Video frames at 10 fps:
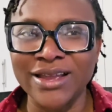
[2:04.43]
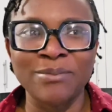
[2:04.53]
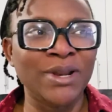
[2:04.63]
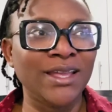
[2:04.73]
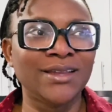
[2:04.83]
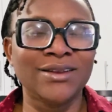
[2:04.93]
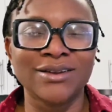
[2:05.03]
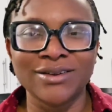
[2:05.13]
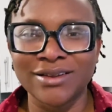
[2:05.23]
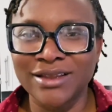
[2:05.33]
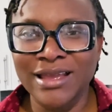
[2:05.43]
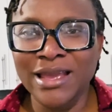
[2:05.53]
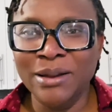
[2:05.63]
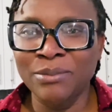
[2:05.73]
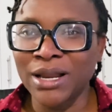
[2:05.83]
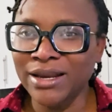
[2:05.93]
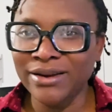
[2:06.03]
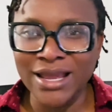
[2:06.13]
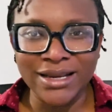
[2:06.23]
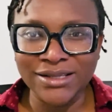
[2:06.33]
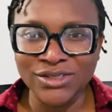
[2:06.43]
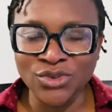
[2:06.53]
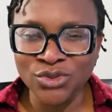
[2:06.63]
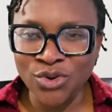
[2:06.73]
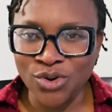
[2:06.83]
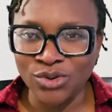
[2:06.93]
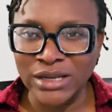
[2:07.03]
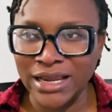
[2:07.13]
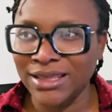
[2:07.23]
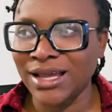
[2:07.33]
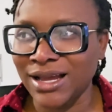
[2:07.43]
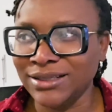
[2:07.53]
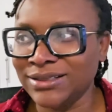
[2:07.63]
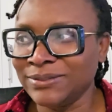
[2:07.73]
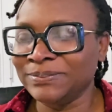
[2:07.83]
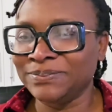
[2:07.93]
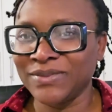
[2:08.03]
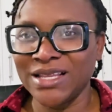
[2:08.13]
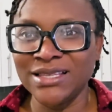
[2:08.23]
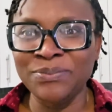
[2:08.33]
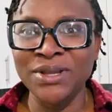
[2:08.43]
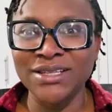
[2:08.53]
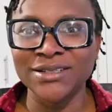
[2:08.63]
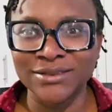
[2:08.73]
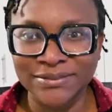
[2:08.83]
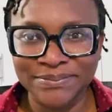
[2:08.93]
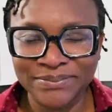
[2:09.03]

I'm like, malaria that she just called like that, it's a big deal.